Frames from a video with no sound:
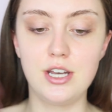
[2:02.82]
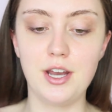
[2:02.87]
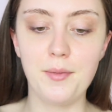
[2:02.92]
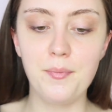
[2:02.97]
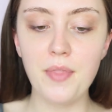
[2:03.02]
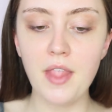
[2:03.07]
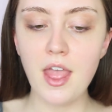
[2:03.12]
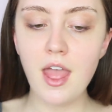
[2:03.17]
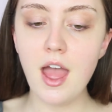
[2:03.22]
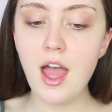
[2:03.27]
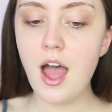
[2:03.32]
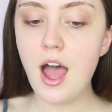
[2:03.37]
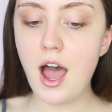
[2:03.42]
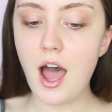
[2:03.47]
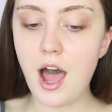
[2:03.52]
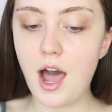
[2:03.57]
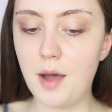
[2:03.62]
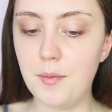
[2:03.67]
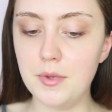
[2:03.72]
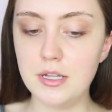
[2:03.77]
today.
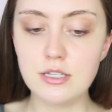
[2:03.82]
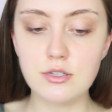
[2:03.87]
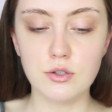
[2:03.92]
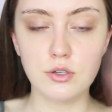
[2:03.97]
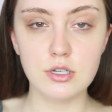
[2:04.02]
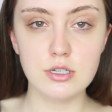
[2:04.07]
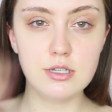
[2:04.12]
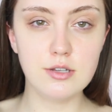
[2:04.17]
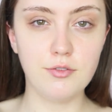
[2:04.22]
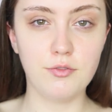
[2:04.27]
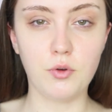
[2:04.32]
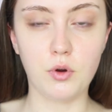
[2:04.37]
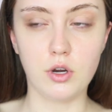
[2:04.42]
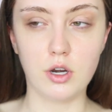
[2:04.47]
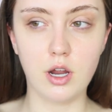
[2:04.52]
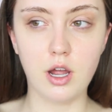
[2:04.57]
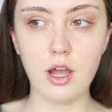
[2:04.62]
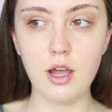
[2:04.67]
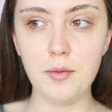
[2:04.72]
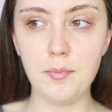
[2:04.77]
It's sold at
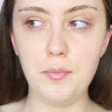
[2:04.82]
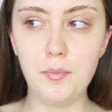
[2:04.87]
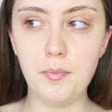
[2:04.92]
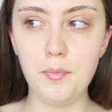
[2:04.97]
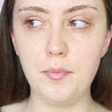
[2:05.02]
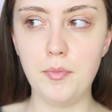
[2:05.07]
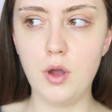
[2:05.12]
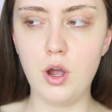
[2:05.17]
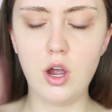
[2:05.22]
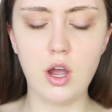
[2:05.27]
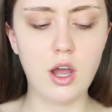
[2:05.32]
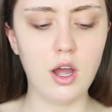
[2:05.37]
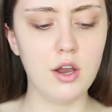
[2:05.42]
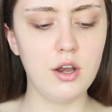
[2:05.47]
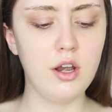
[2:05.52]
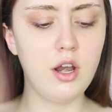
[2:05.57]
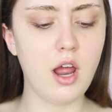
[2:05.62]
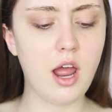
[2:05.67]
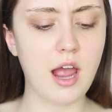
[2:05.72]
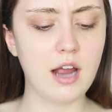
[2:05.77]
Sephora.
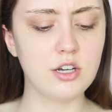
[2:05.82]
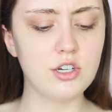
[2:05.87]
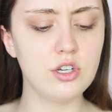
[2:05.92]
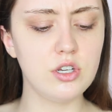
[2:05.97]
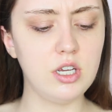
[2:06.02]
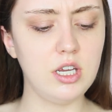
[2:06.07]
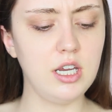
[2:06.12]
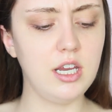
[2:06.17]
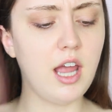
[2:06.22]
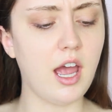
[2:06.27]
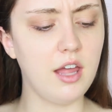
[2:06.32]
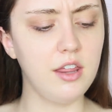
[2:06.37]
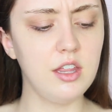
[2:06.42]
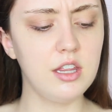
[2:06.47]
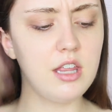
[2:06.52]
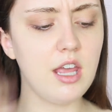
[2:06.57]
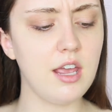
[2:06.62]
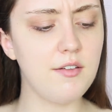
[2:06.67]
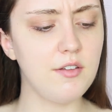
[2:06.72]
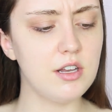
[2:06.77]
Actually, yeah, I
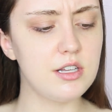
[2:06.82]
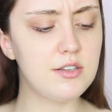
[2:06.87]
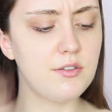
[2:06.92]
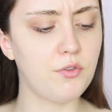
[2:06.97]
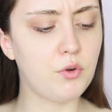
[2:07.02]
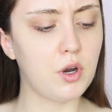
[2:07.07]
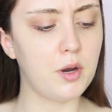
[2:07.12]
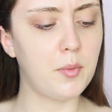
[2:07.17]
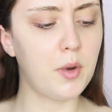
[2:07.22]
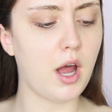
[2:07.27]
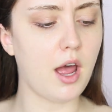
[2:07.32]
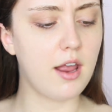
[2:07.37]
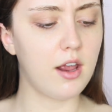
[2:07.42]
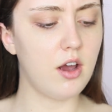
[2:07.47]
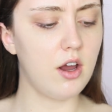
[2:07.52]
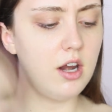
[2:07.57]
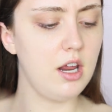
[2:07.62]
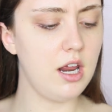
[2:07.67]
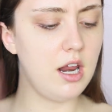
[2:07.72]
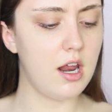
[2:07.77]
think they have it at Sephora, but I
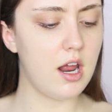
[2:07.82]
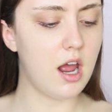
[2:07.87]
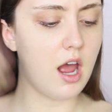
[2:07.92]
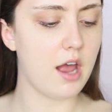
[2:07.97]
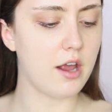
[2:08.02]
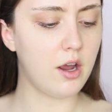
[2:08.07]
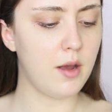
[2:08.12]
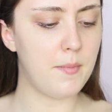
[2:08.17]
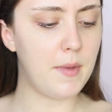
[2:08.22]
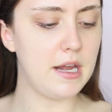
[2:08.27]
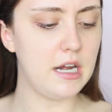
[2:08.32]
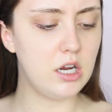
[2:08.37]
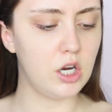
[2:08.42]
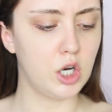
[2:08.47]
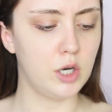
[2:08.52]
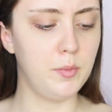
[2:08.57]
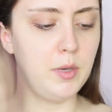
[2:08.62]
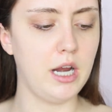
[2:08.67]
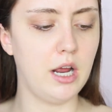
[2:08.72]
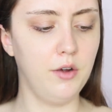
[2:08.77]
got mine at
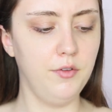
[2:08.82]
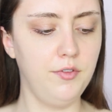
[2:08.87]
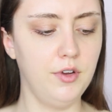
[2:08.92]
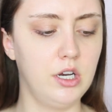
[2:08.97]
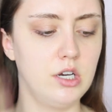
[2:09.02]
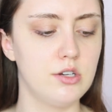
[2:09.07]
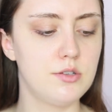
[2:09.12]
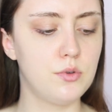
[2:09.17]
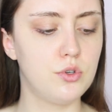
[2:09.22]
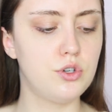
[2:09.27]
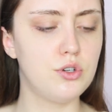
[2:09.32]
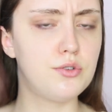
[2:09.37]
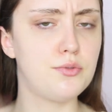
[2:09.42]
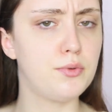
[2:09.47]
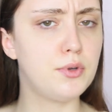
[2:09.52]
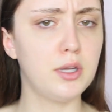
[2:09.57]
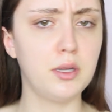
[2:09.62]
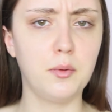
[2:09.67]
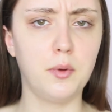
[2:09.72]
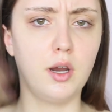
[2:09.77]
Urban Outfitters, which is
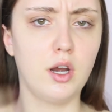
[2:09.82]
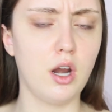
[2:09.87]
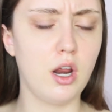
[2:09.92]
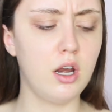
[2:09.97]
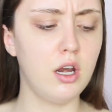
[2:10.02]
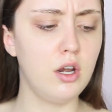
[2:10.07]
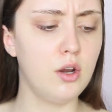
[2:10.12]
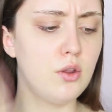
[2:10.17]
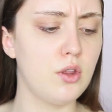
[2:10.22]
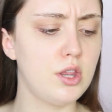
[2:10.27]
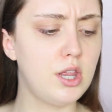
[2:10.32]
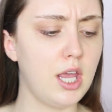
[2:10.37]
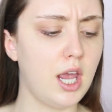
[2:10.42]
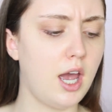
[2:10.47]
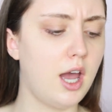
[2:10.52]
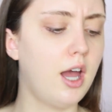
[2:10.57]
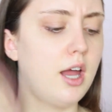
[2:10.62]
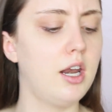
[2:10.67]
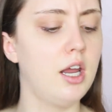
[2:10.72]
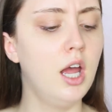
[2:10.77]
really weird. I didn't know that they
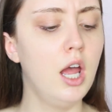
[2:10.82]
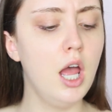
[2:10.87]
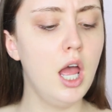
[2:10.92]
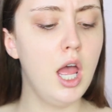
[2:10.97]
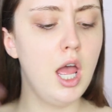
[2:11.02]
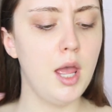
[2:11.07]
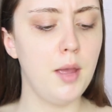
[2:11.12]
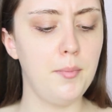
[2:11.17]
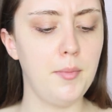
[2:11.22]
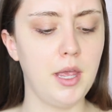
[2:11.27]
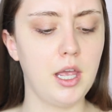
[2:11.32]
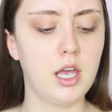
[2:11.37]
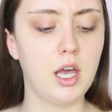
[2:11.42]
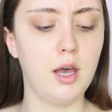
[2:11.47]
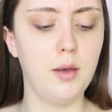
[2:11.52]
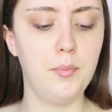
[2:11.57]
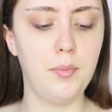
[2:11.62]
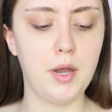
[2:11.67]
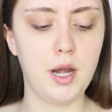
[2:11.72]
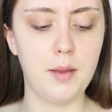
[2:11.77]
had
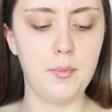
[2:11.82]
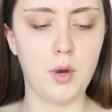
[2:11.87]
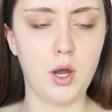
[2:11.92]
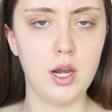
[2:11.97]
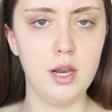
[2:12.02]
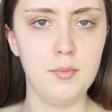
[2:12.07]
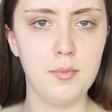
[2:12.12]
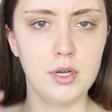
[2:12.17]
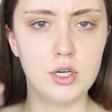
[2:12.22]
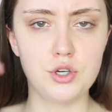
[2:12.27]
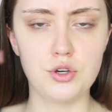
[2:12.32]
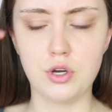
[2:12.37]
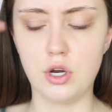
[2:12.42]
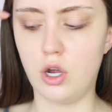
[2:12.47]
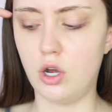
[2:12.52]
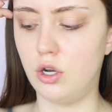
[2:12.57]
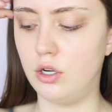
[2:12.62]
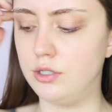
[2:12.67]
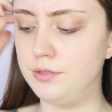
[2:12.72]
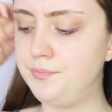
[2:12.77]
makeup, but I bought it in
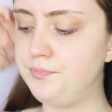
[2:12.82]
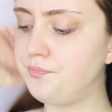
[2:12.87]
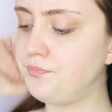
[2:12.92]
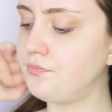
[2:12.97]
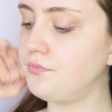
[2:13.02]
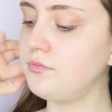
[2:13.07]
Montreal